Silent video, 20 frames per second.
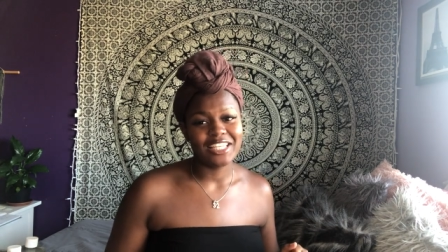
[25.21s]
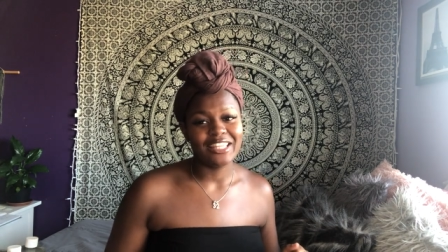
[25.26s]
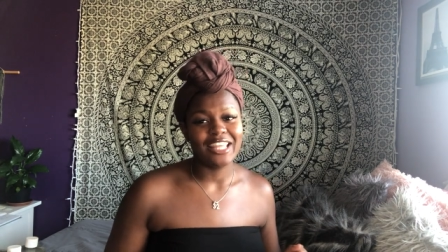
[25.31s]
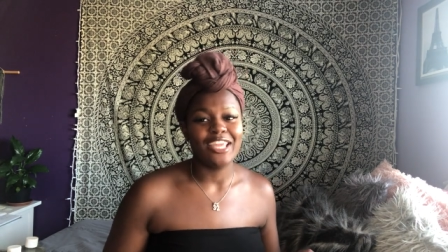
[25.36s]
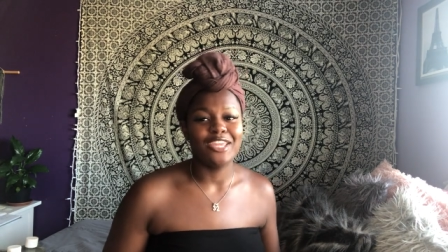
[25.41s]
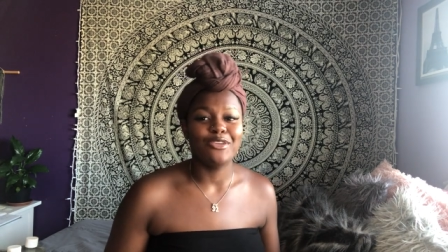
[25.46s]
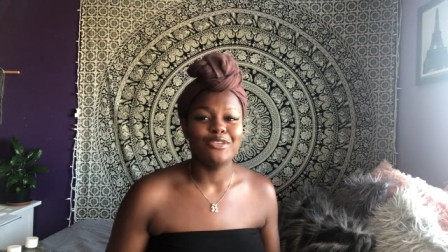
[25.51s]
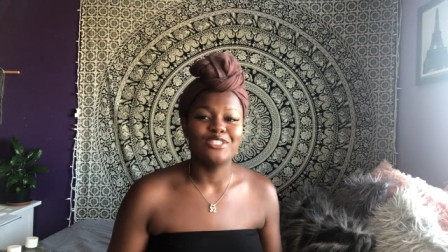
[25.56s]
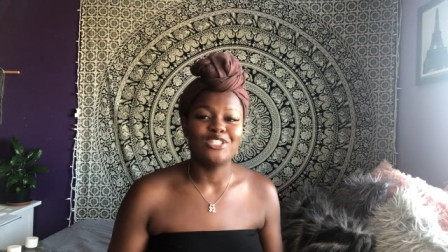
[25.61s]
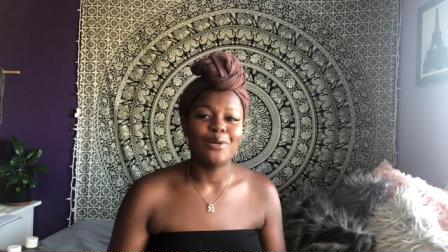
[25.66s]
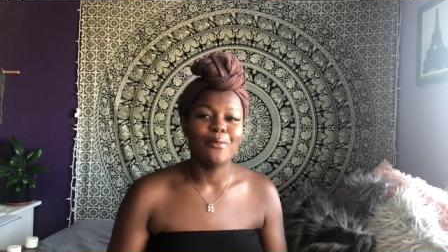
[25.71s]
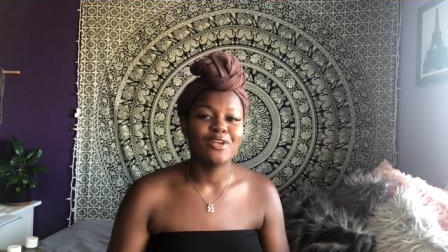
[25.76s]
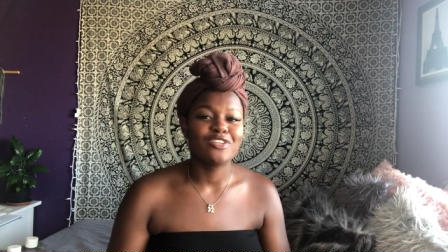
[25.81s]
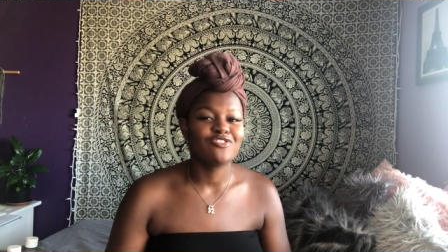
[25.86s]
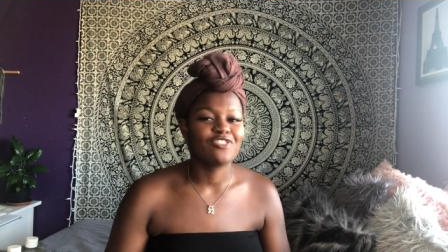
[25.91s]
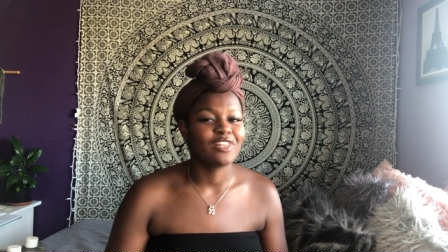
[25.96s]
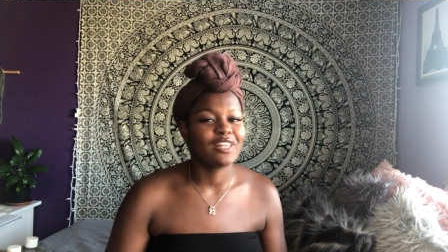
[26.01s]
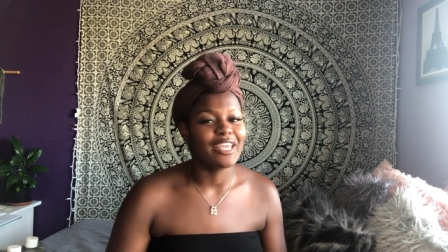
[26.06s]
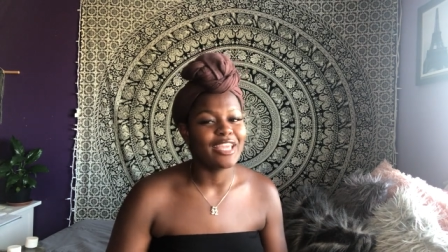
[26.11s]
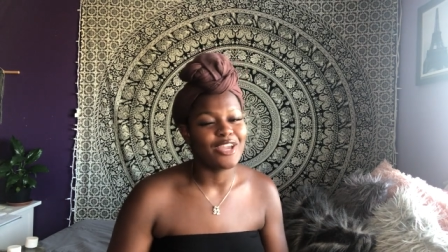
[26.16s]
Thank you so much
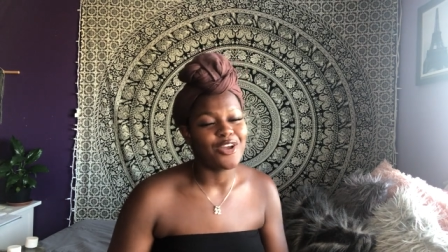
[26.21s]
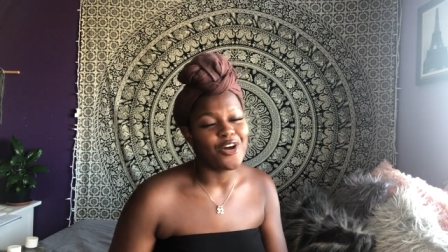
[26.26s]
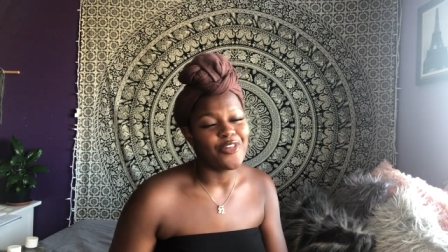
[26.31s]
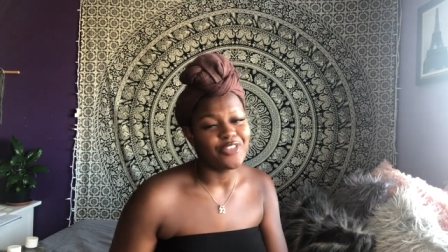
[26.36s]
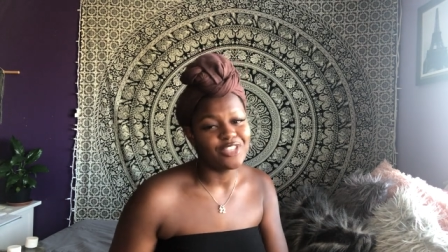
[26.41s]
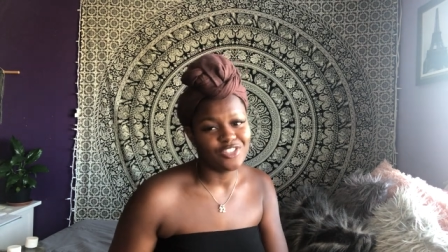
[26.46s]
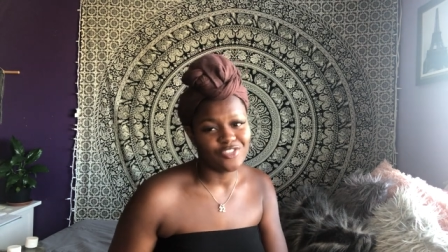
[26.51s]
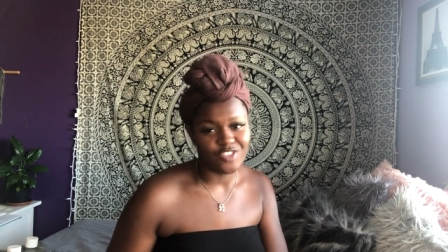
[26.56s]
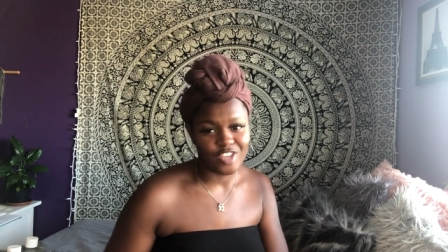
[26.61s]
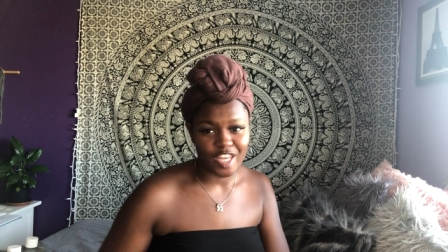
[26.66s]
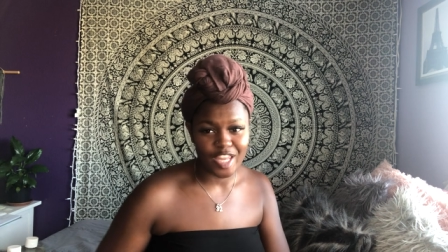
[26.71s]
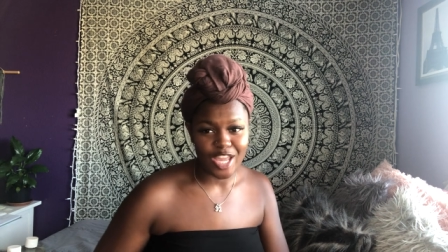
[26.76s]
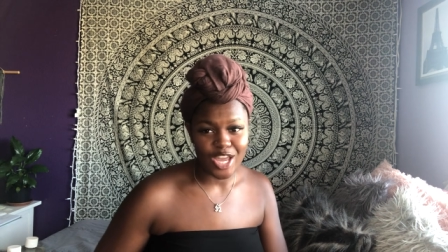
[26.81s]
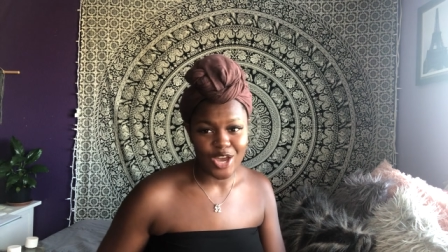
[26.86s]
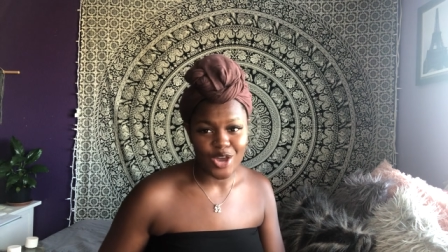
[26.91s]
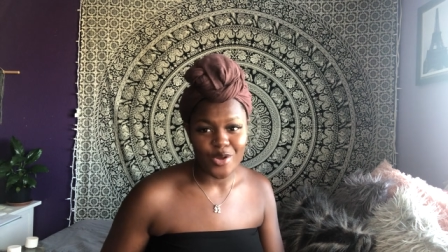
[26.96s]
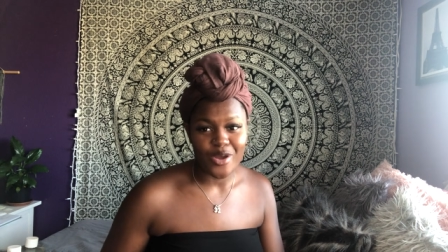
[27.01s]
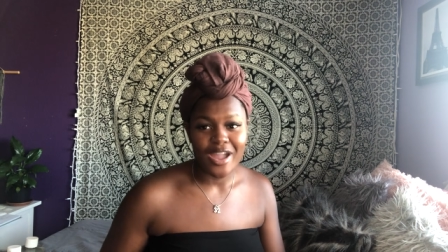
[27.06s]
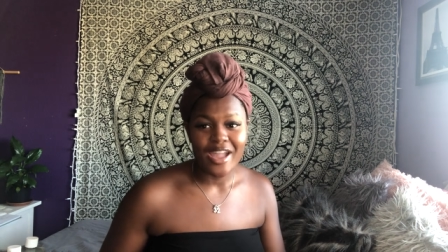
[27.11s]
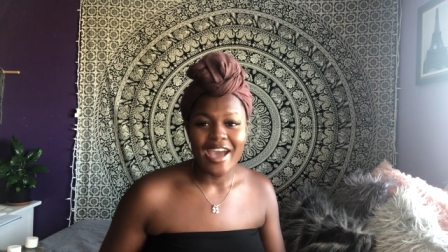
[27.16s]
for clicking on this
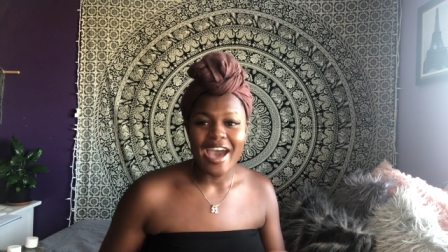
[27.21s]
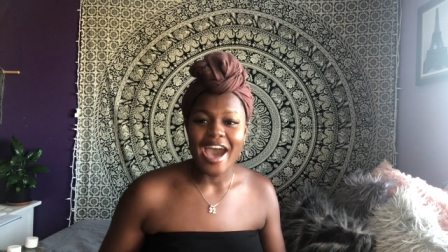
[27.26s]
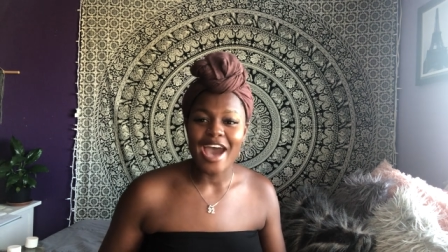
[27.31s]
video.